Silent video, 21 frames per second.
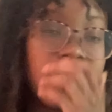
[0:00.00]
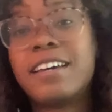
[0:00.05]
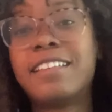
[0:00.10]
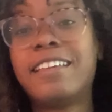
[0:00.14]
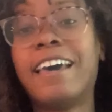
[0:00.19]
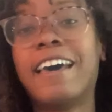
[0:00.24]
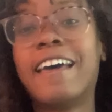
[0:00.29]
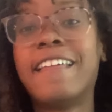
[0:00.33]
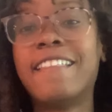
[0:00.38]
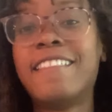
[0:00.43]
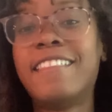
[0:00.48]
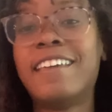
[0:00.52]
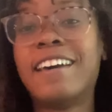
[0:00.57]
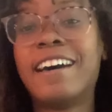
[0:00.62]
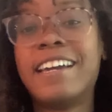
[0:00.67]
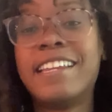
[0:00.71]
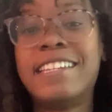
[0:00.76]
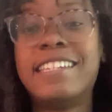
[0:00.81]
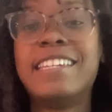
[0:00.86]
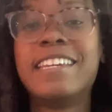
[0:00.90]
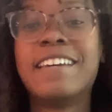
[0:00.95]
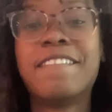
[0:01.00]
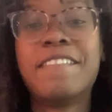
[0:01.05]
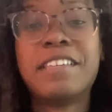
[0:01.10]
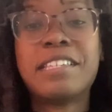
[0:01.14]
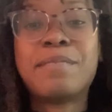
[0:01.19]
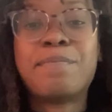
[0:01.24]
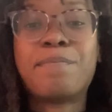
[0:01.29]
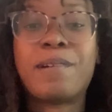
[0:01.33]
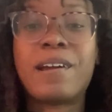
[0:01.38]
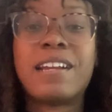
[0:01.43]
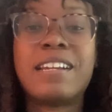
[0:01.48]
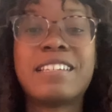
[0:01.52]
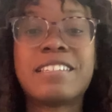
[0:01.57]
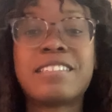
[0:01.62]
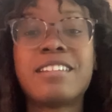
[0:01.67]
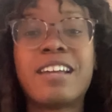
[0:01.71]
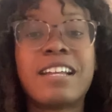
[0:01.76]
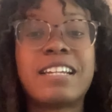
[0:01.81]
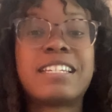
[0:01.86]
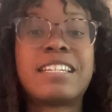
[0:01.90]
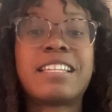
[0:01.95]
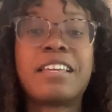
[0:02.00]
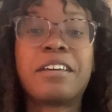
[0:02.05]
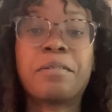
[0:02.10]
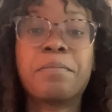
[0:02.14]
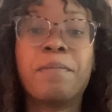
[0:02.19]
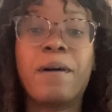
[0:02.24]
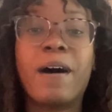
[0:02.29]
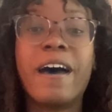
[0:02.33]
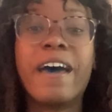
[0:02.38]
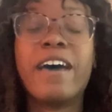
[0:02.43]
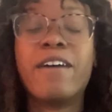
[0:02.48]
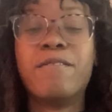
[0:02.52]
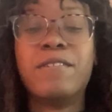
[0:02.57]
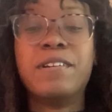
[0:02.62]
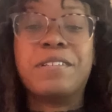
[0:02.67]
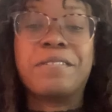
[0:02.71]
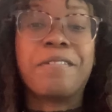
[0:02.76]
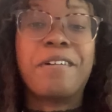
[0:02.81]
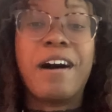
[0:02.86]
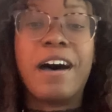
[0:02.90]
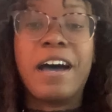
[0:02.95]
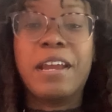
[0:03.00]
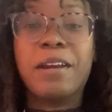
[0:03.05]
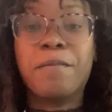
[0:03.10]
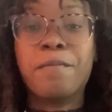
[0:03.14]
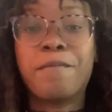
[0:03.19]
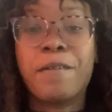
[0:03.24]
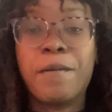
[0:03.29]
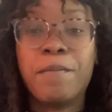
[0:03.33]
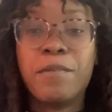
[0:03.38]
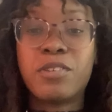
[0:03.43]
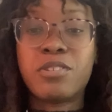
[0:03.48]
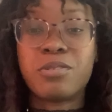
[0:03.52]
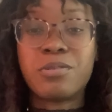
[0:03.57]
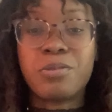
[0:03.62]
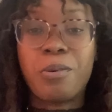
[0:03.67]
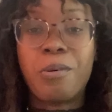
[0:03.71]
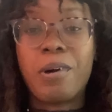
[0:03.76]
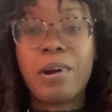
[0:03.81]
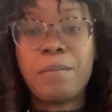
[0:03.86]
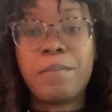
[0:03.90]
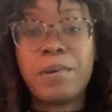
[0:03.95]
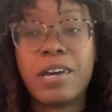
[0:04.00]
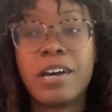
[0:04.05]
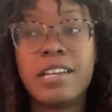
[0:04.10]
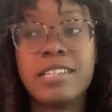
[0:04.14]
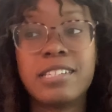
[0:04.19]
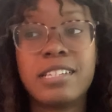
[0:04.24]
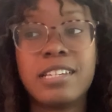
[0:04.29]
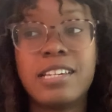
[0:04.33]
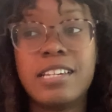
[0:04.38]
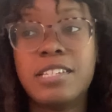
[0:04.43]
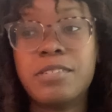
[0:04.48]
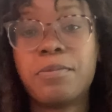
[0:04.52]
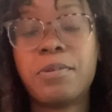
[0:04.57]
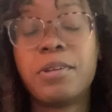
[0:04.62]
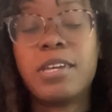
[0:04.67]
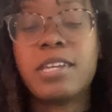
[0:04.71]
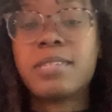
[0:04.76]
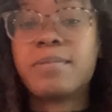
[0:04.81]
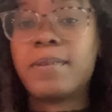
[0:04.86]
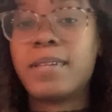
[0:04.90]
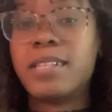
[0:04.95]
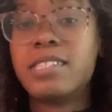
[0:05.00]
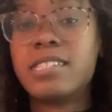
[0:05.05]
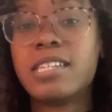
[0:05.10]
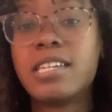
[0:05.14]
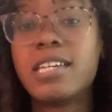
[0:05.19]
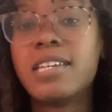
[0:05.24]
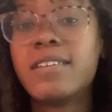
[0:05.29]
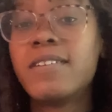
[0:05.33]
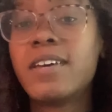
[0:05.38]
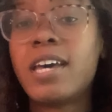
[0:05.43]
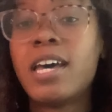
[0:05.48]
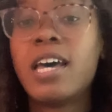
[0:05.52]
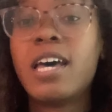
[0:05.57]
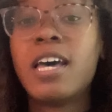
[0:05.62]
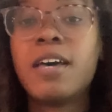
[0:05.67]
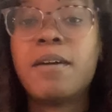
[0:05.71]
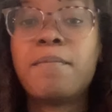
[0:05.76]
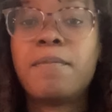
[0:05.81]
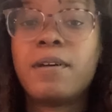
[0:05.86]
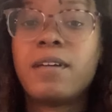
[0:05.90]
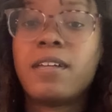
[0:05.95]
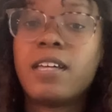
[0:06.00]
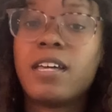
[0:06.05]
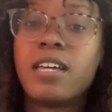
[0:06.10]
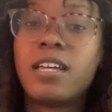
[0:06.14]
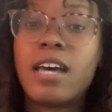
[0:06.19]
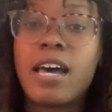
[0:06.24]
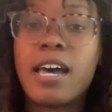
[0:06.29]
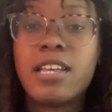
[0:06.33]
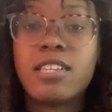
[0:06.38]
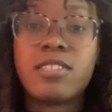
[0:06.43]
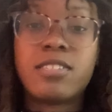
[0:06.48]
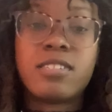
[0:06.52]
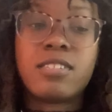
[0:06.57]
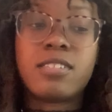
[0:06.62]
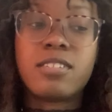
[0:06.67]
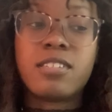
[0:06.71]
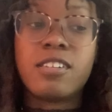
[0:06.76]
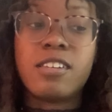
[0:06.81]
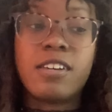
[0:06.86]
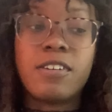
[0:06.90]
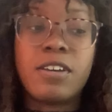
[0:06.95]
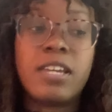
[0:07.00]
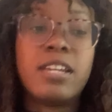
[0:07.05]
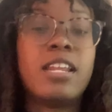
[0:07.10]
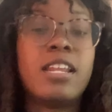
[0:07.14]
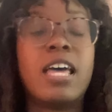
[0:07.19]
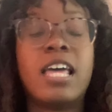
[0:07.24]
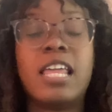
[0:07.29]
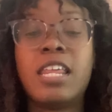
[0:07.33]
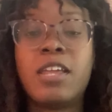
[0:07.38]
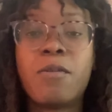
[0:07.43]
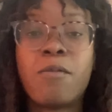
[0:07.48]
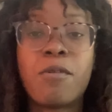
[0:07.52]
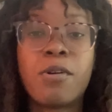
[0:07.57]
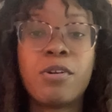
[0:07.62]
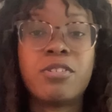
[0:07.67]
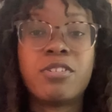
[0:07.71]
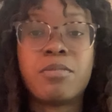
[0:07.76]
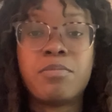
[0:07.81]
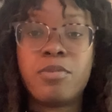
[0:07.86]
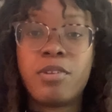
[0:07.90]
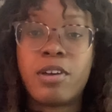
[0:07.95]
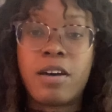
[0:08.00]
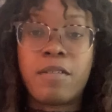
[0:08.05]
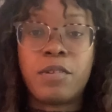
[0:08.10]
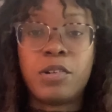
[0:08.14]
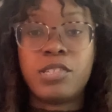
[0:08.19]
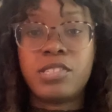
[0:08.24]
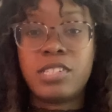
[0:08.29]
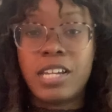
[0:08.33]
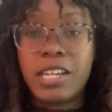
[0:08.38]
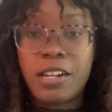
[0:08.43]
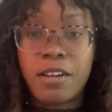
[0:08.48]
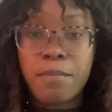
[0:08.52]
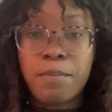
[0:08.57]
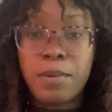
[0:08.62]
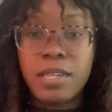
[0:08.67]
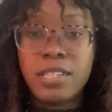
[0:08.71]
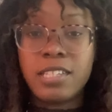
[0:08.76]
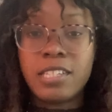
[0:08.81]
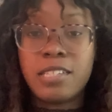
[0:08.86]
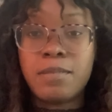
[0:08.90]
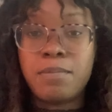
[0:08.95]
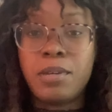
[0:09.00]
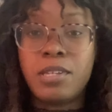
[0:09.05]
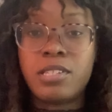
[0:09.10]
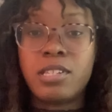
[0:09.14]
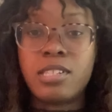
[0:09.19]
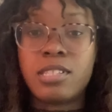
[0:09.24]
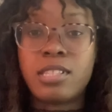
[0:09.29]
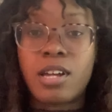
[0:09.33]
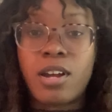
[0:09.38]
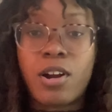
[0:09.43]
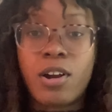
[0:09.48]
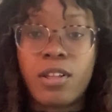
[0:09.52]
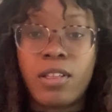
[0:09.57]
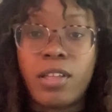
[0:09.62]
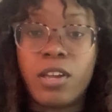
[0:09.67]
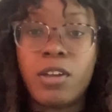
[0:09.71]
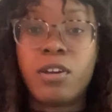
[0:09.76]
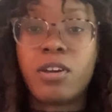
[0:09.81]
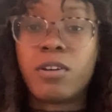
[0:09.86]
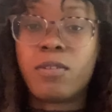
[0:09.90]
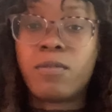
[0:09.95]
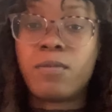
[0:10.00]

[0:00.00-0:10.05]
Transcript: Again, the idea of this brand is not to like buy every single item from the store because it is really expensive, but as in any wardrobe, you have your standout pieces that are like